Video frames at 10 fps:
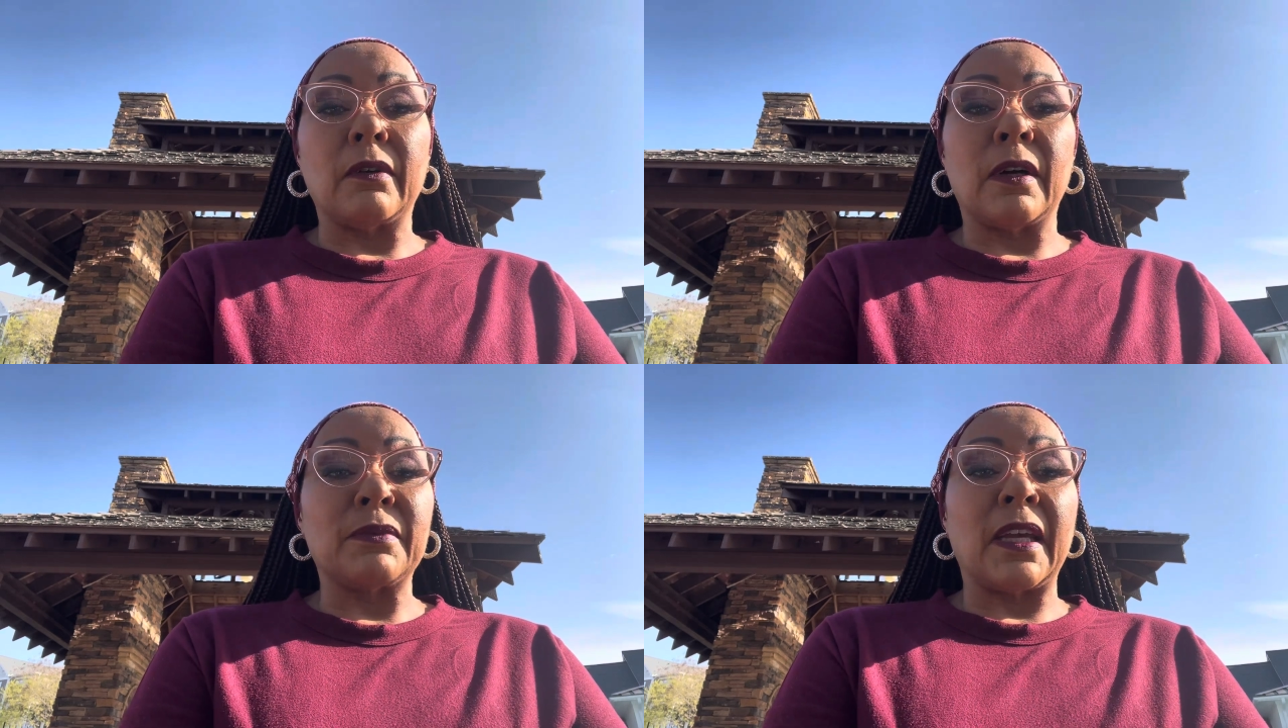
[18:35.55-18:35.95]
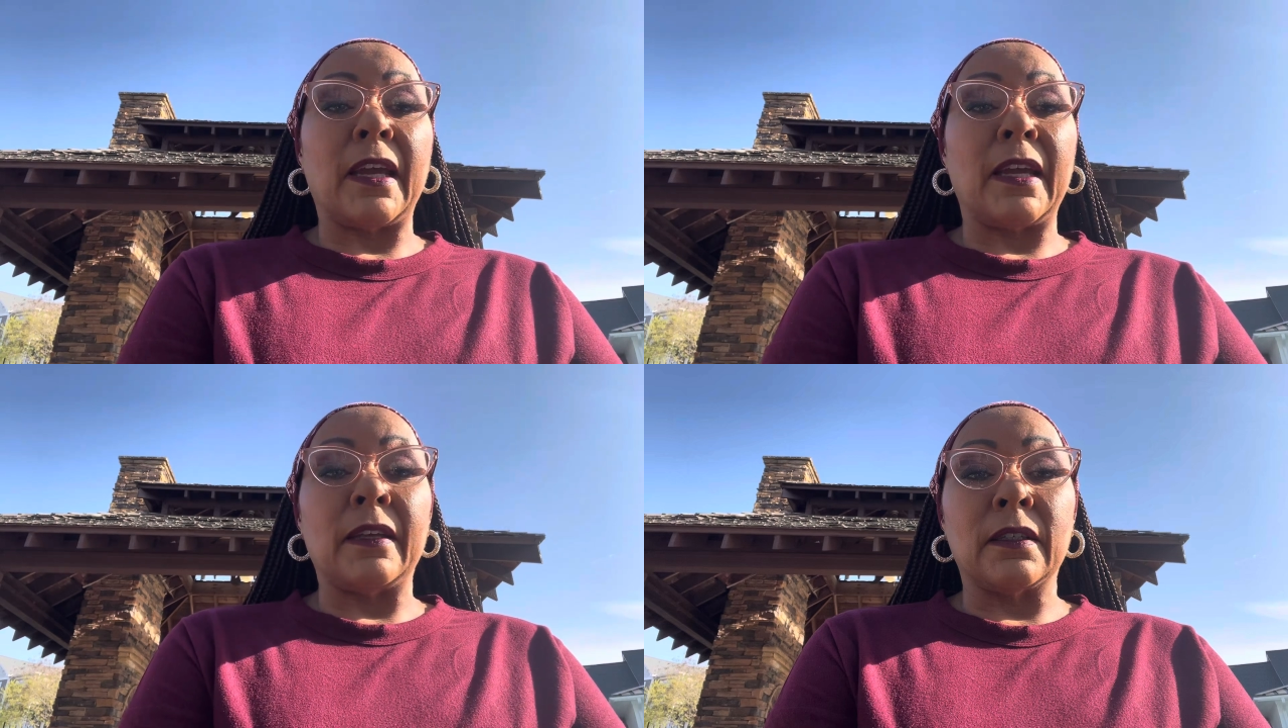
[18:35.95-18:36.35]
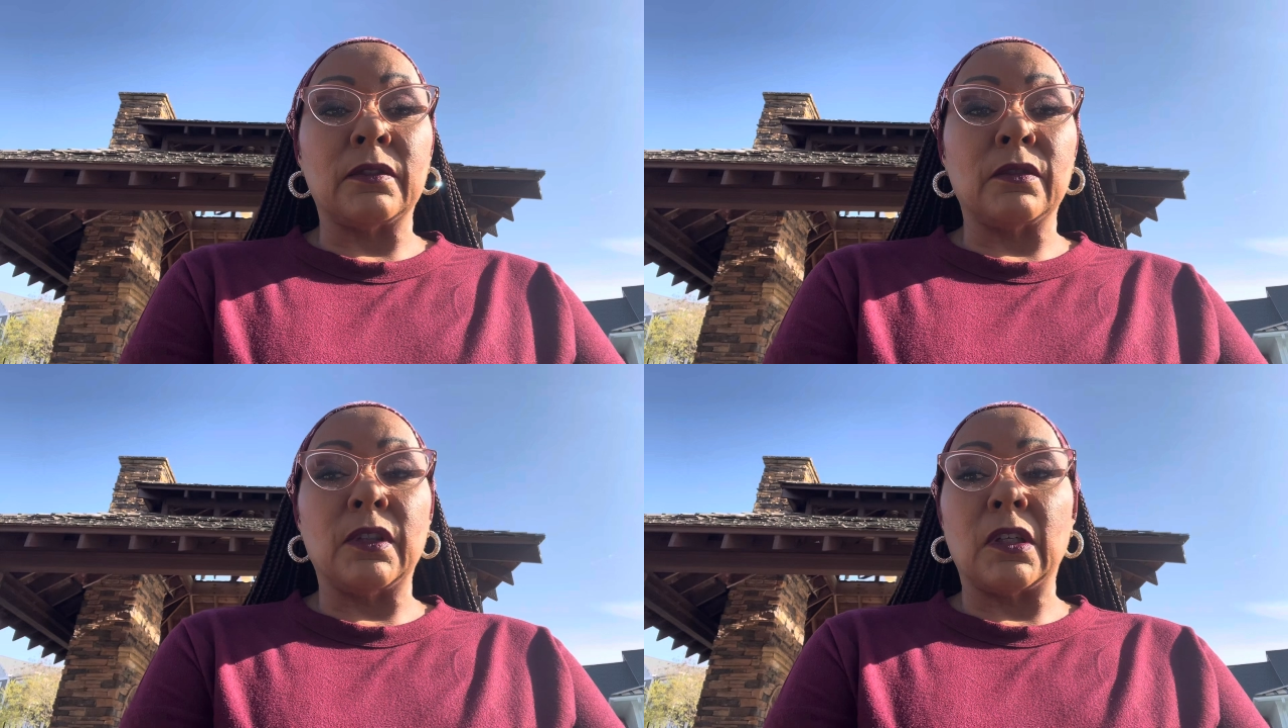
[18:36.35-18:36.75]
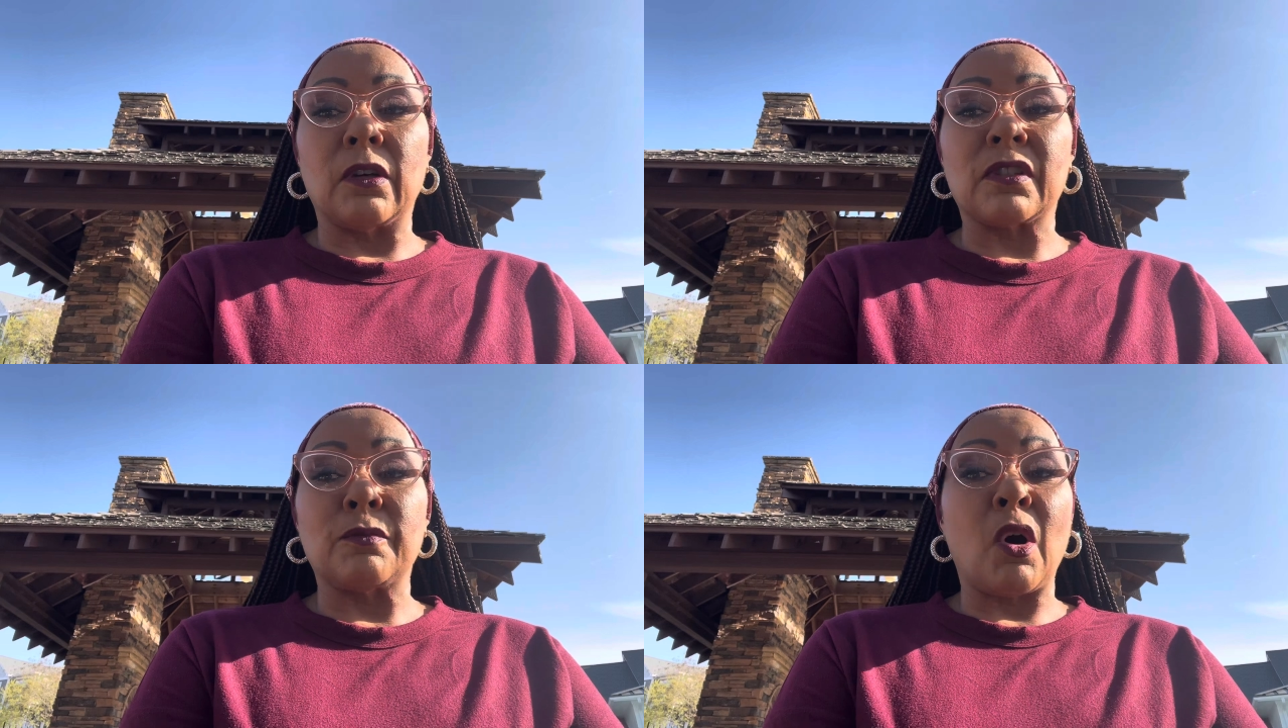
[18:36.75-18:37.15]
obtain
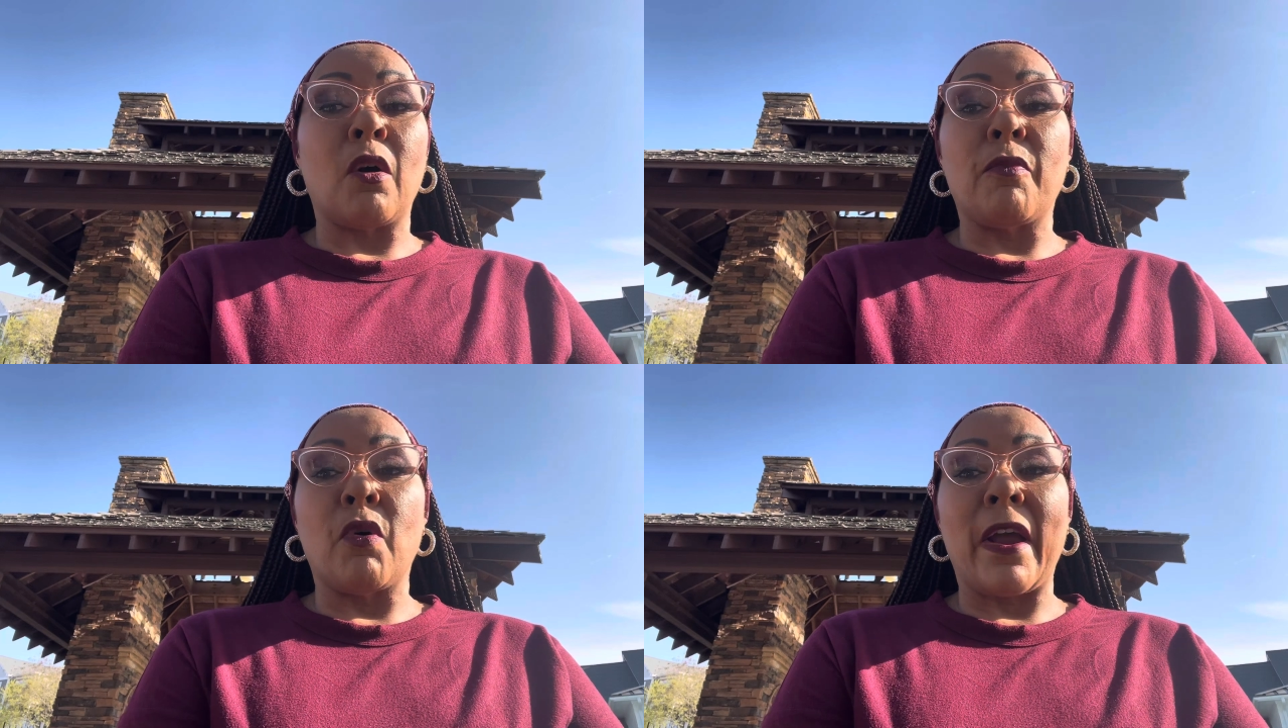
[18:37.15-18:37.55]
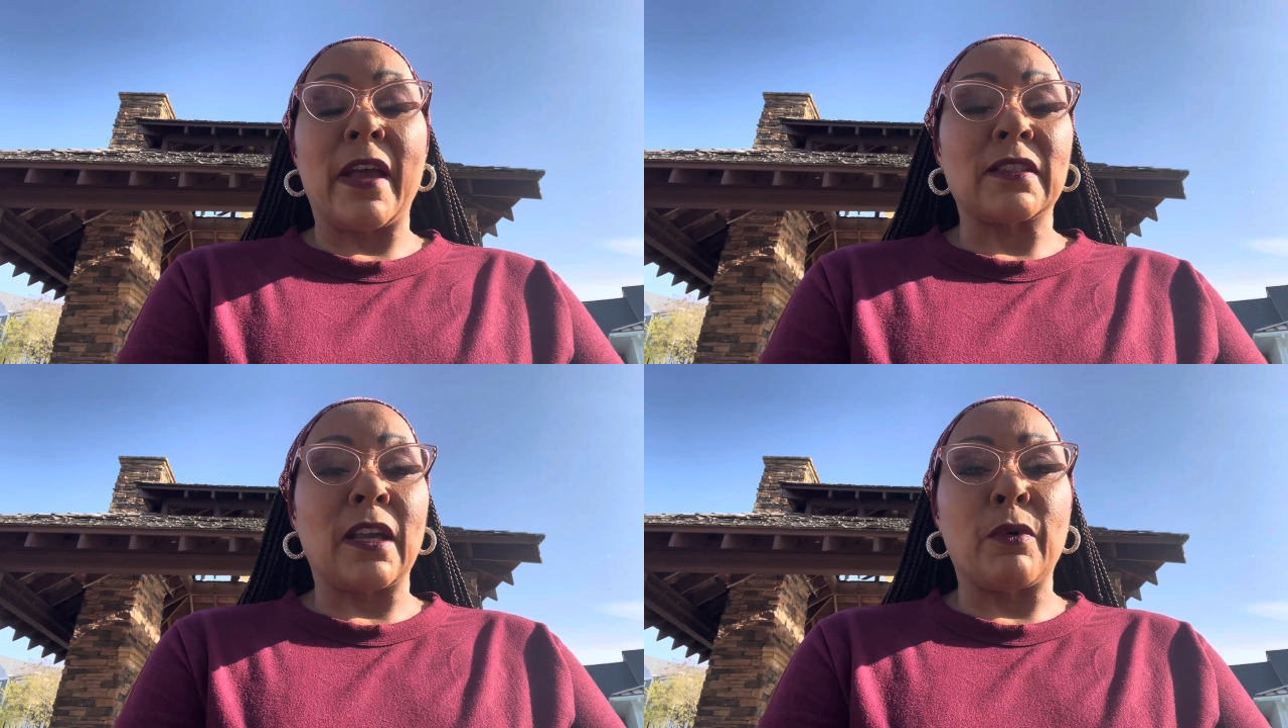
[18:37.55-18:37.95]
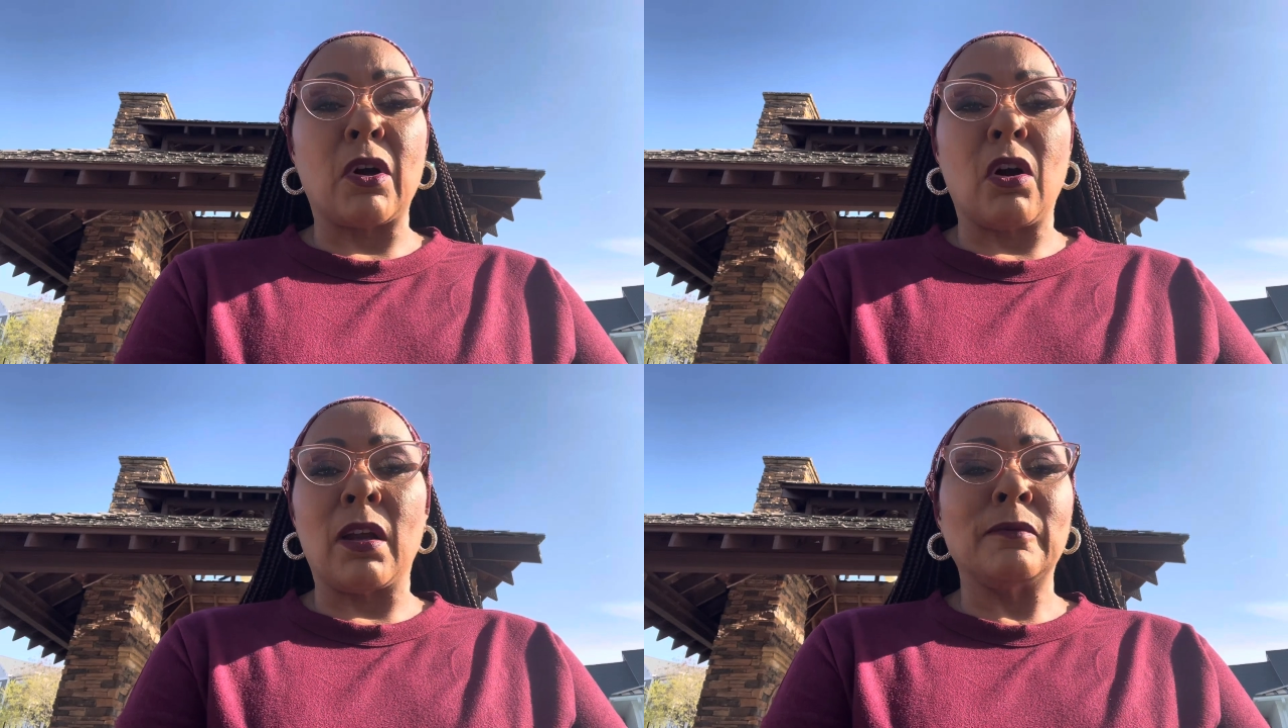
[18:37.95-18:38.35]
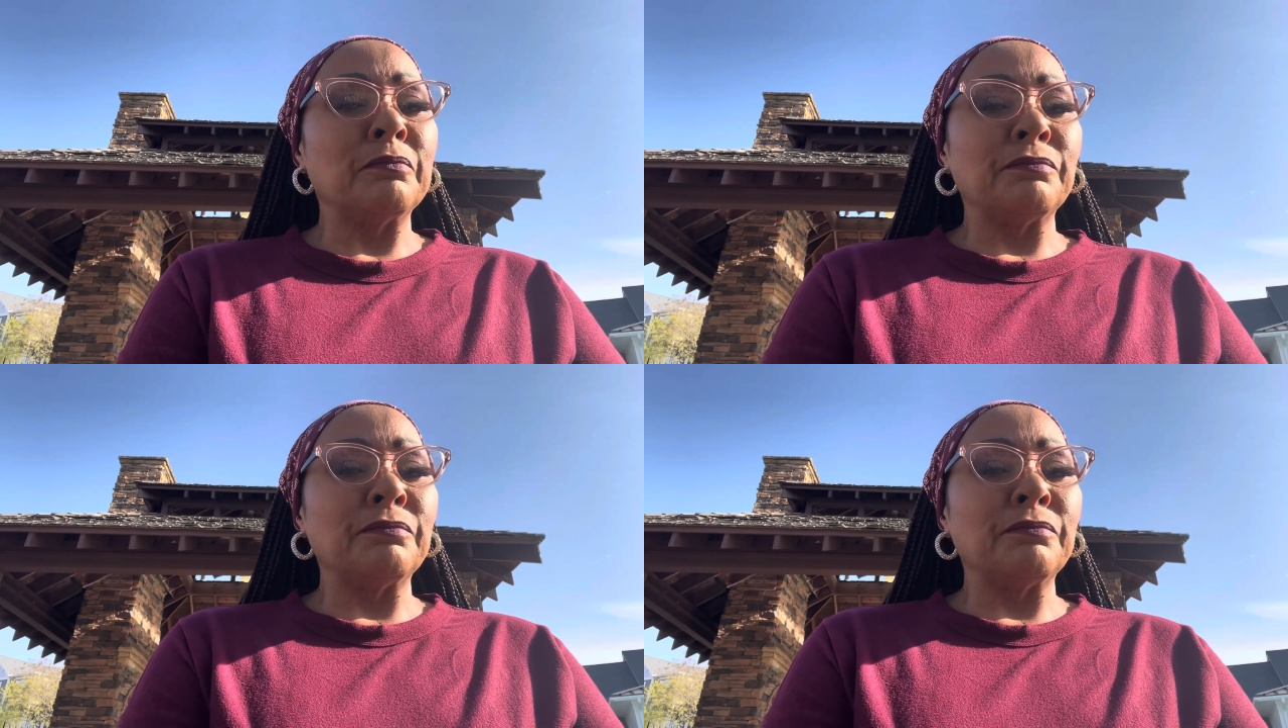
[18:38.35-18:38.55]
a, small boy, as they would call it.